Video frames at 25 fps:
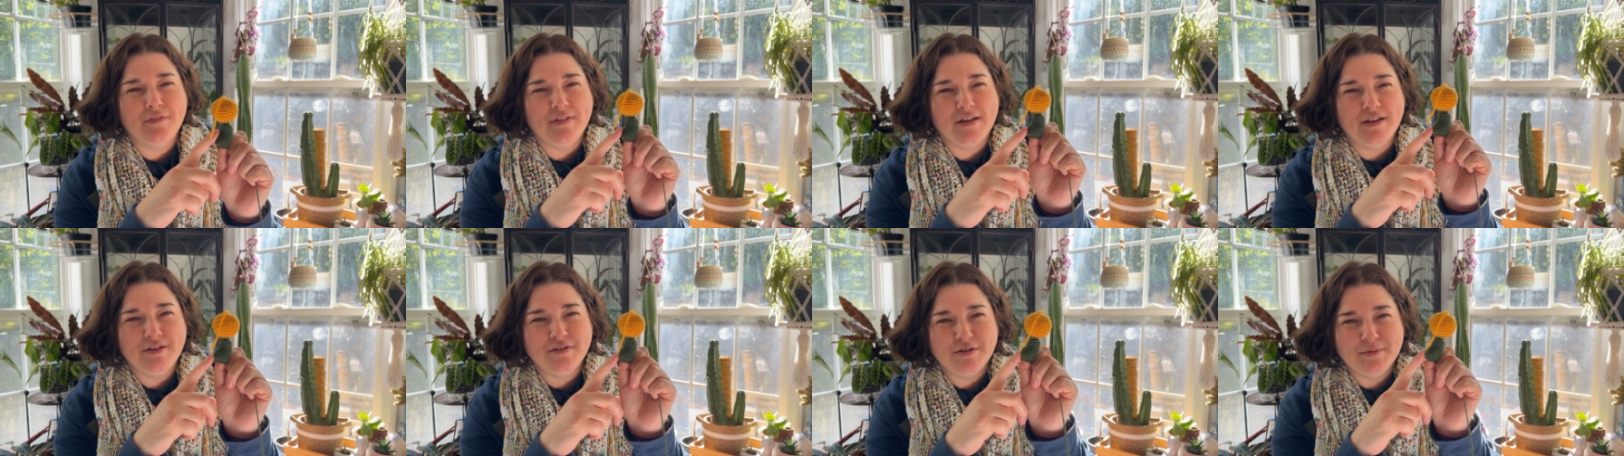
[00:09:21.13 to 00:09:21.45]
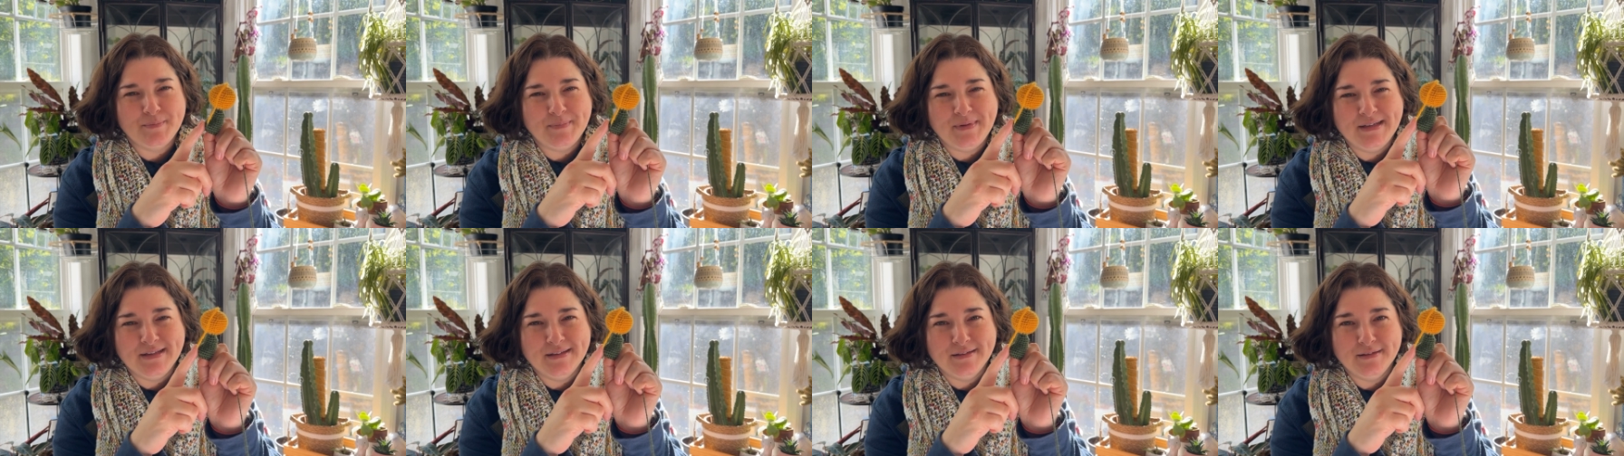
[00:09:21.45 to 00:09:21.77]
that
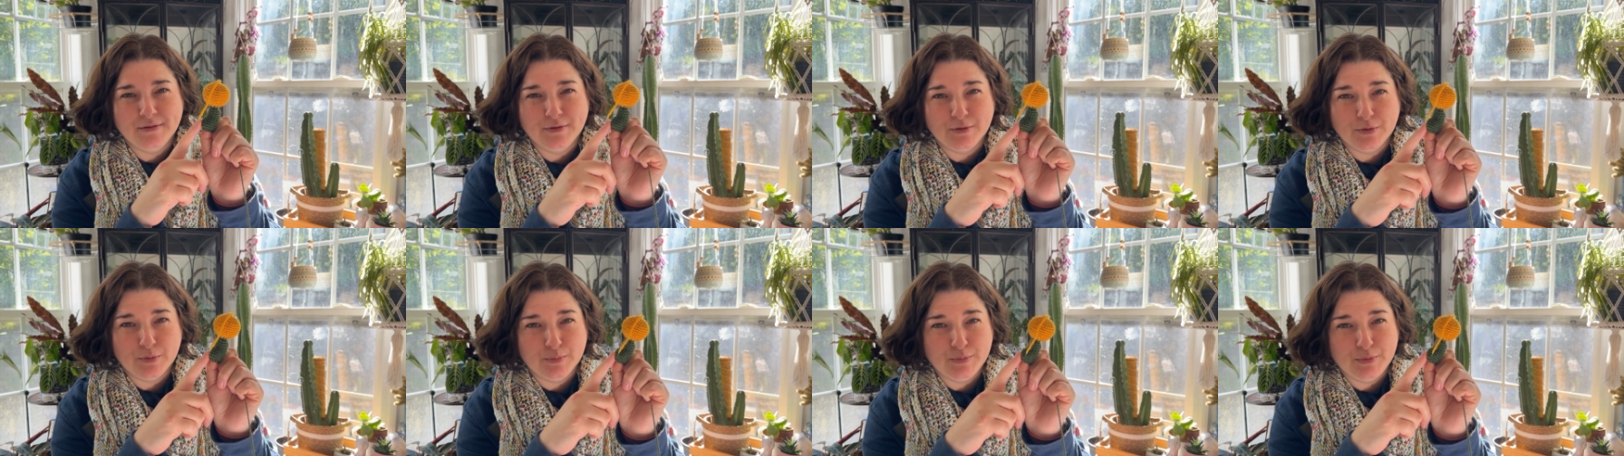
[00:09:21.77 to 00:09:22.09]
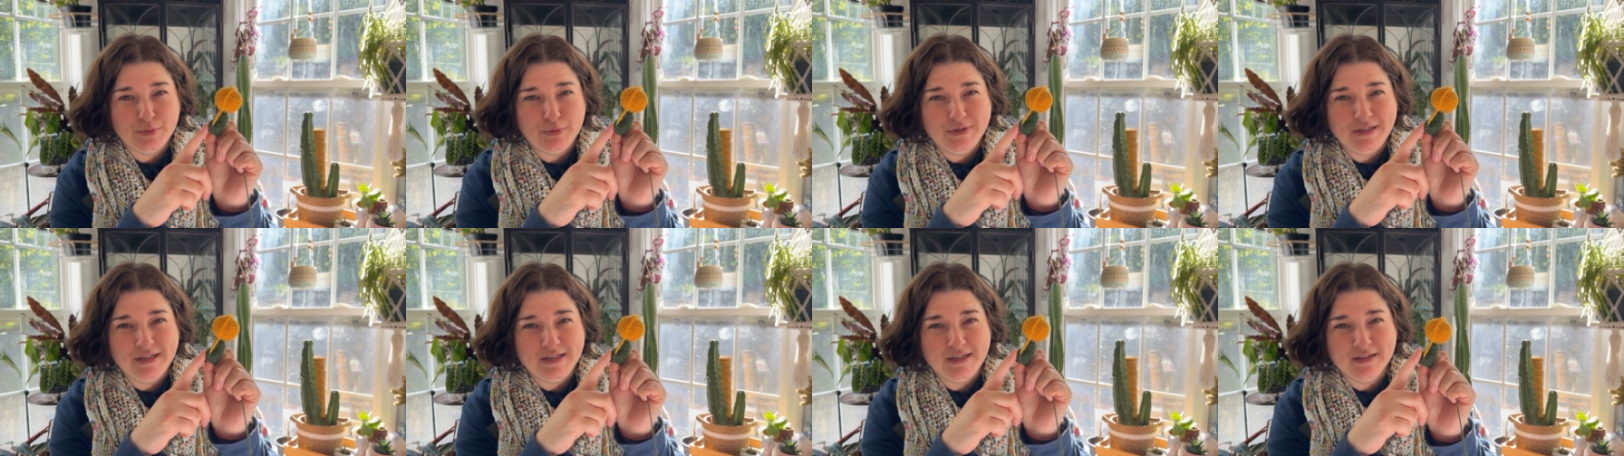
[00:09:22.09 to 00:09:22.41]
should be his little
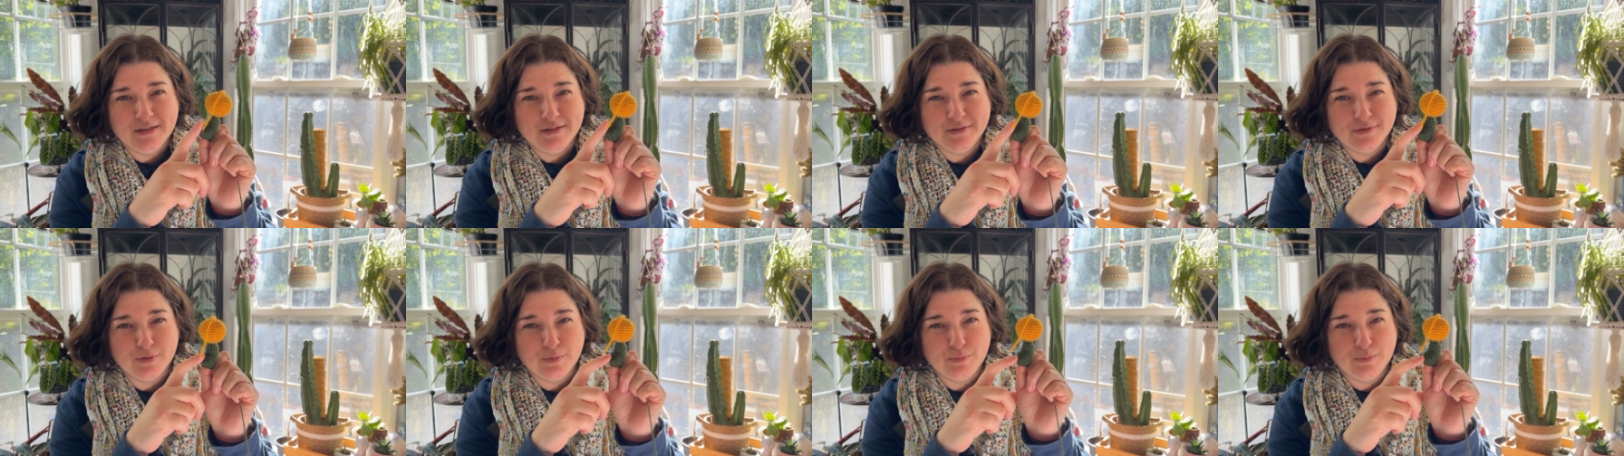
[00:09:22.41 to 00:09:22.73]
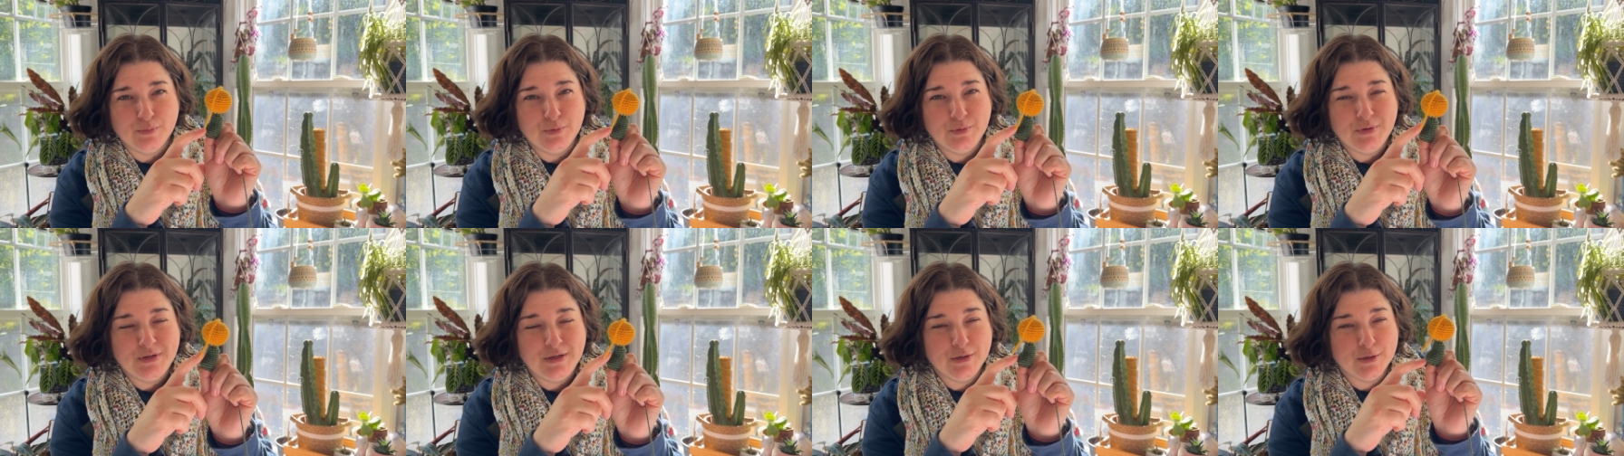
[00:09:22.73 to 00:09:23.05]
booty. So,
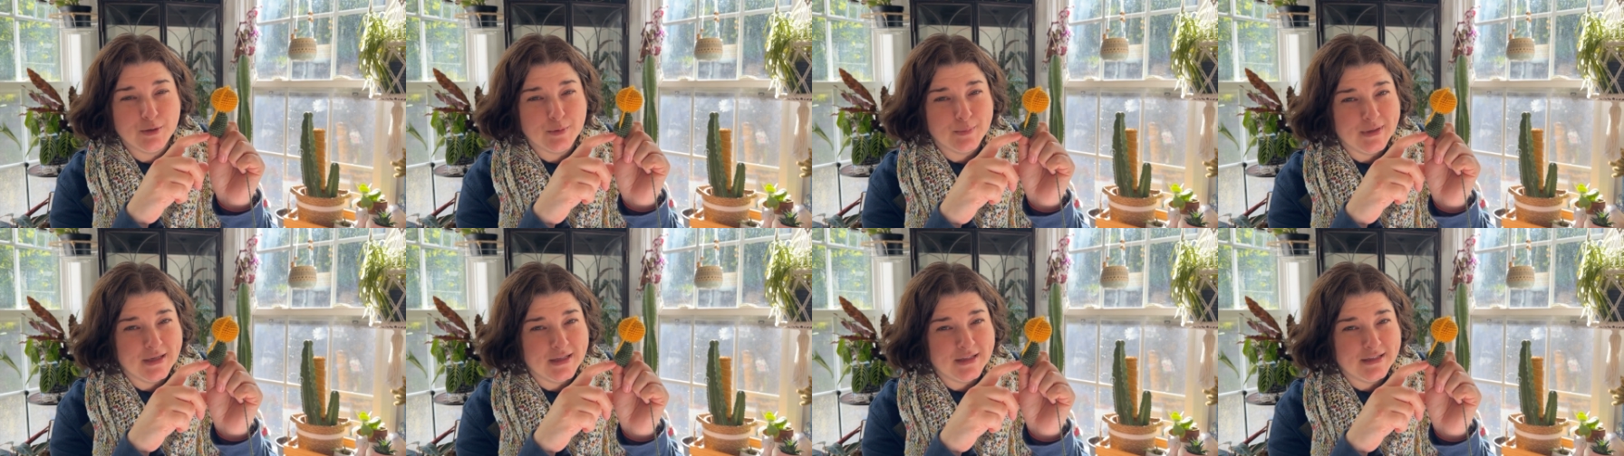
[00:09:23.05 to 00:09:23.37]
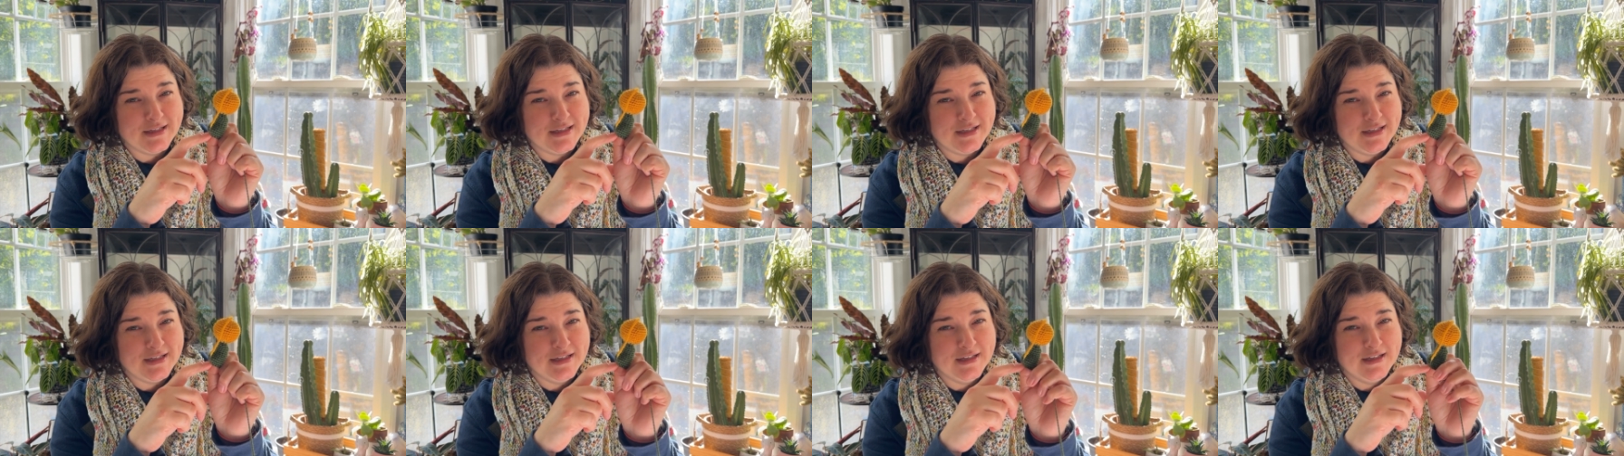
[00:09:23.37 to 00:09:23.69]
booty or
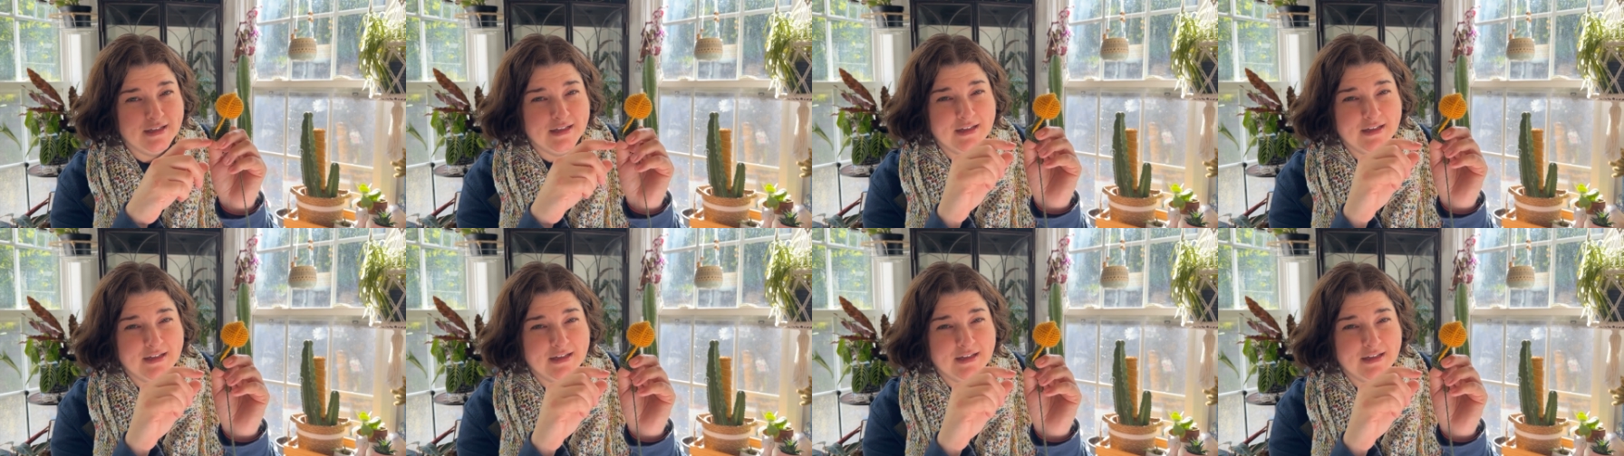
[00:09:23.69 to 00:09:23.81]
belly